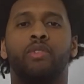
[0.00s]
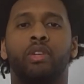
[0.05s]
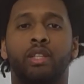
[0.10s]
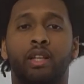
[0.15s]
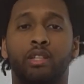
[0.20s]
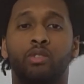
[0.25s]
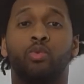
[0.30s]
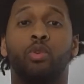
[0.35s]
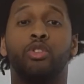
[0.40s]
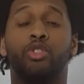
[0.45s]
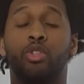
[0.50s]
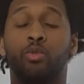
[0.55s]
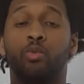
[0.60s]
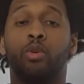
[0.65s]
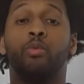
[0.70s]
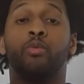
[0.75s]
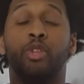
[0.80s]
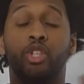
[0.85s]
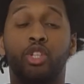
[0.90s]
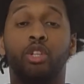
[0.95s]
and that's what should,
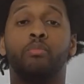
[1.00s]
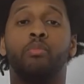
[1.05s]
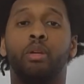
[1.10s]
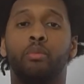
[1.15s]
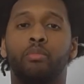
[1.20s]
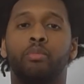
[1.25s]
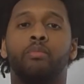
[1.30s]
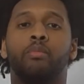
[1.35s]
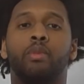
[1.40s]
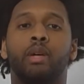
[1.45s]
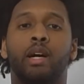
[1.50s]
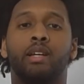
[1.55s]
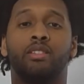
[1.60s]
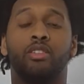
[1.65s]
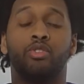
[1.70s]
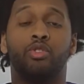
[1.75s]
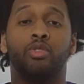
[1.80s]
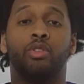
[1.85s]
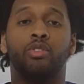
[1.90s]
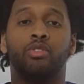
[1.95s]
what we should be as a
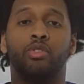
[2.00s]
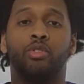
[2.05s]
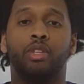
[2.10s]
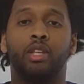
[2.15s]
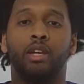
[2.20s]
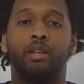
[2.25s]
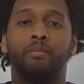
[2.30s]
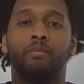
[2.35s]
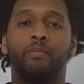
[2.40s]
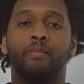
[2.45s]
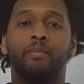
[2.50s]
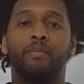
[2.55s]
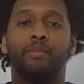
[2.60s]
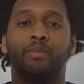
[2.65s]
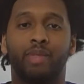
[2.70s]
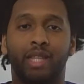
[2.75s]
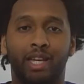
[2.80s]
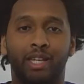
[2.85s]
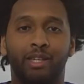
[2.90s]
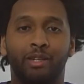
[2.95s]
students' union.
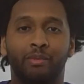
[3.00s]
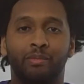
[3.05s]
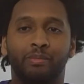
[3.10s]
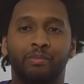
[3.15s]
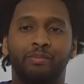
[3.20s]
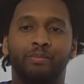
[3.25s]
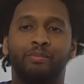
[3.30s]
Thank you.